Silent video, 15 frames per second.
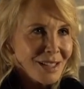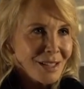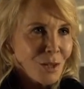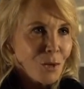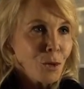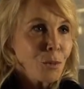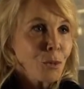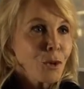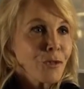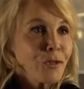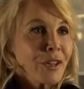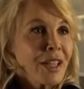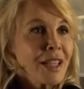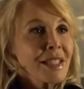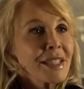So the
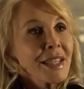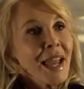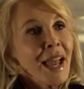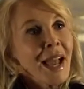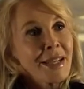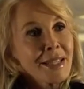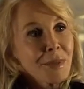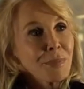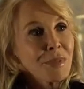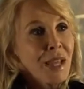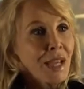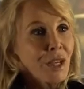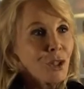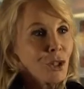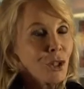movie is an
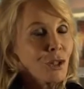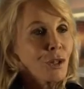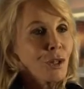adaptation,